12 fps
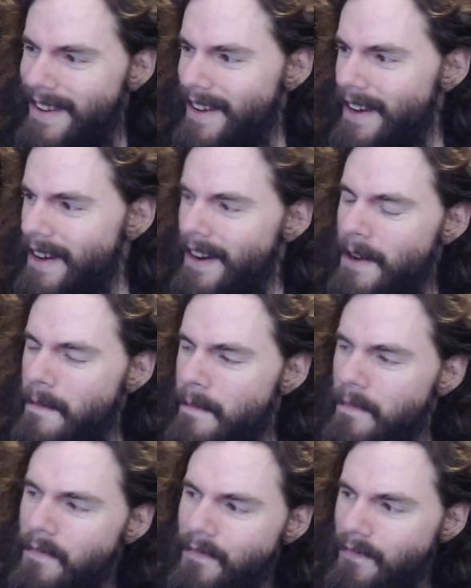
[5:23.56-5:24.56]

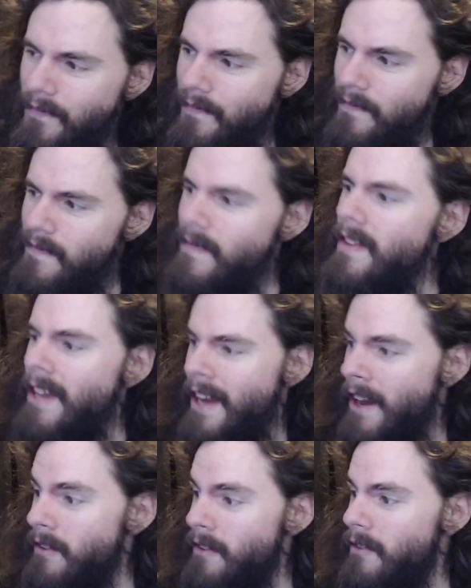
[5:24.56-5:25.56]
Um, and
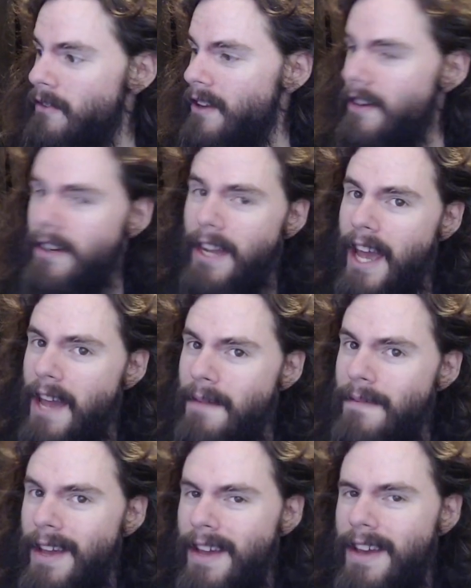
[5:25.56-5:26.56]
I also see your
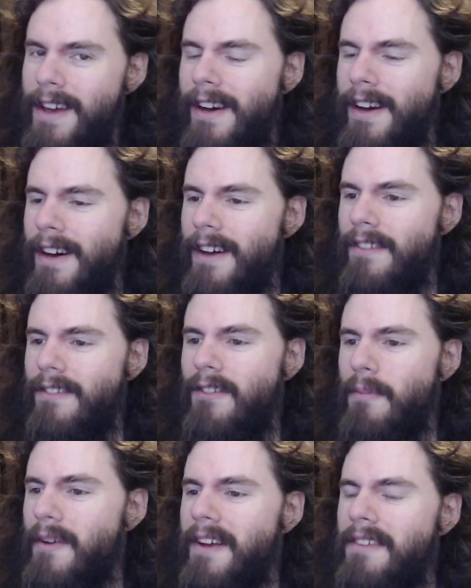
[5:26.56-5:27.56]
game uh,
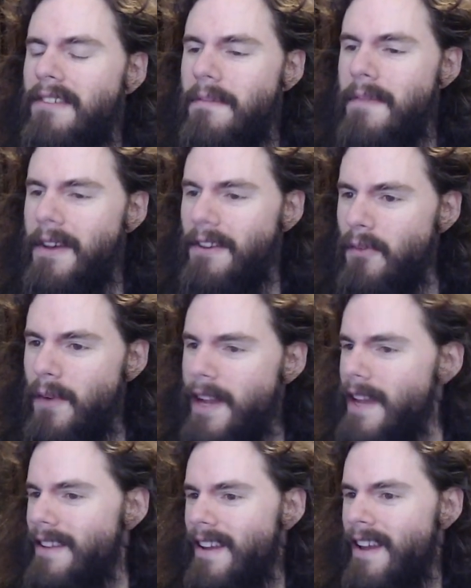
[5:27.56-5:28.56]
suppressing my
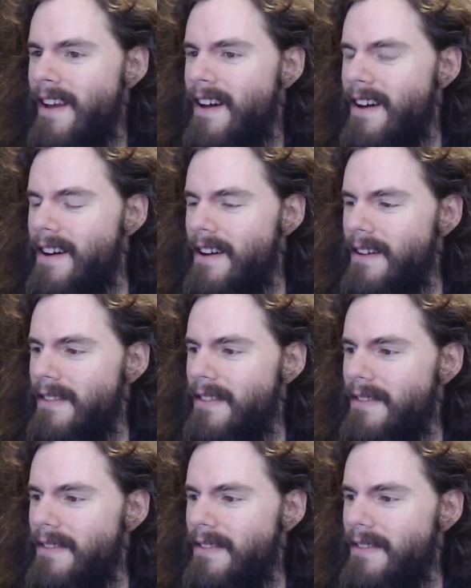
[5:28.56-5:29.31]
tweet uh,